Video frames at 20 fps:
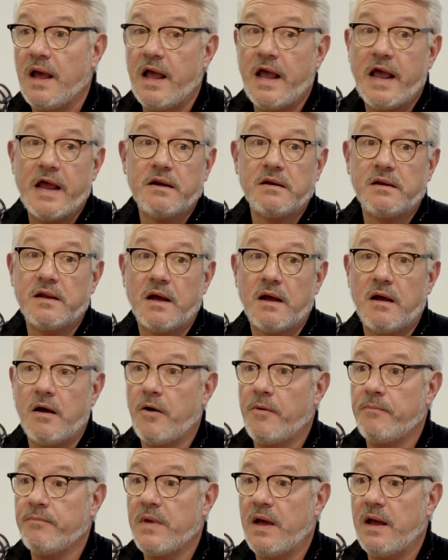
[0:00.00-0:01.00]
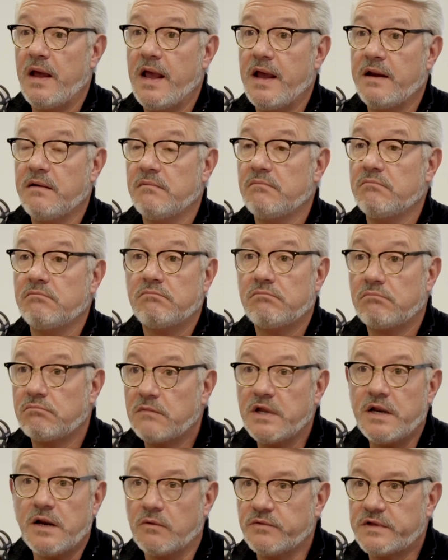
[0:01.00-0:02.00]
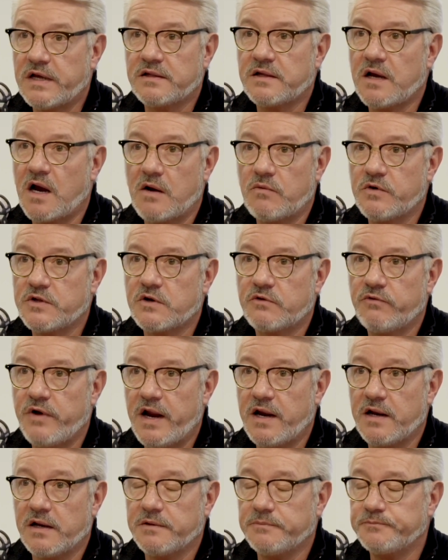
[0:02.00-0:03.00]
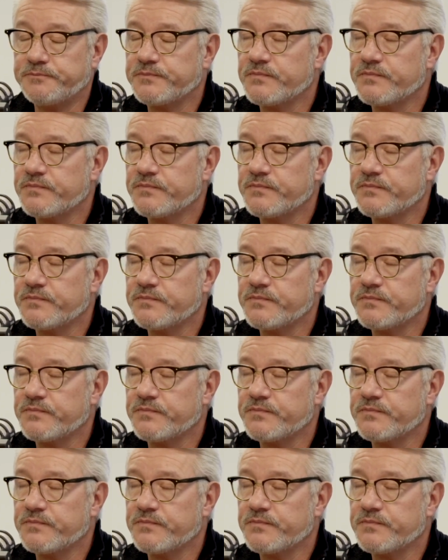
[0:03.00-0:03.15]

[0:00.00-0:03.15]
and that's how it was created."